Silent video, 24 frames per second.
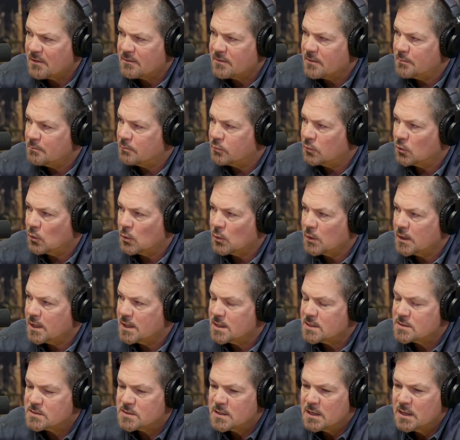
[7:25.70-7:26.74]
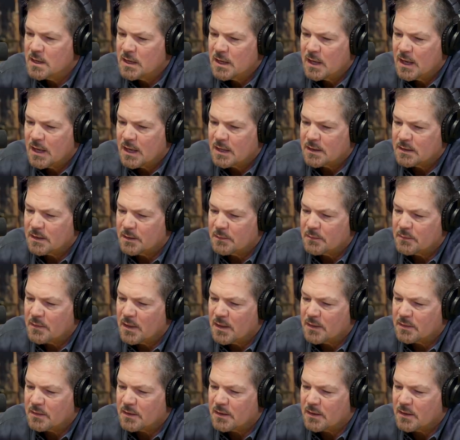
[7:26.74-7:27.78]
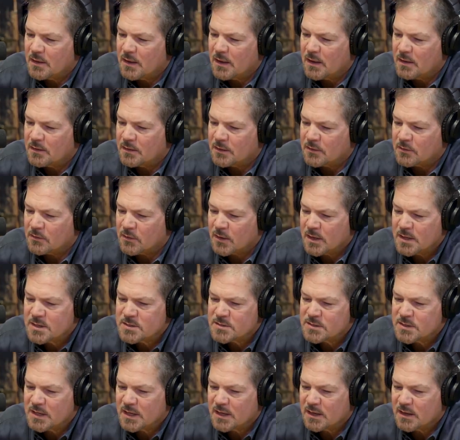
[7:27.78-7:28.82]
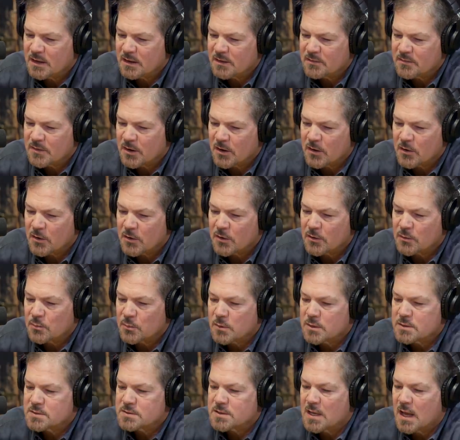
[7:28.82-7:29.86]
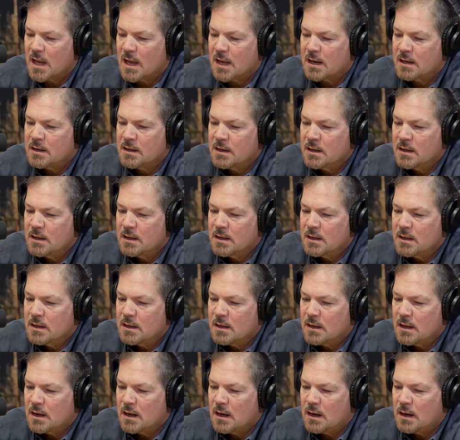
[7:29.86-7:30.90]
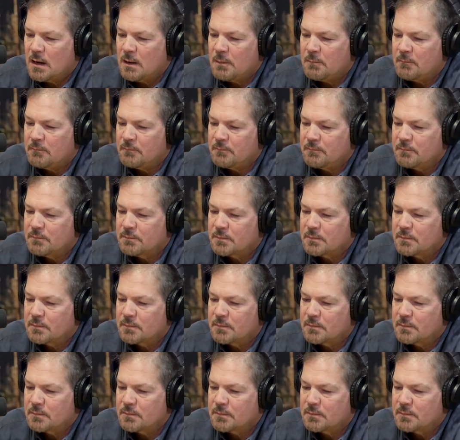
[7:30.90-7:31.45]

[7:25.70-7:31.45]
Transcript: of employees, and the and, the, and the greatest thing I ever heard was that um,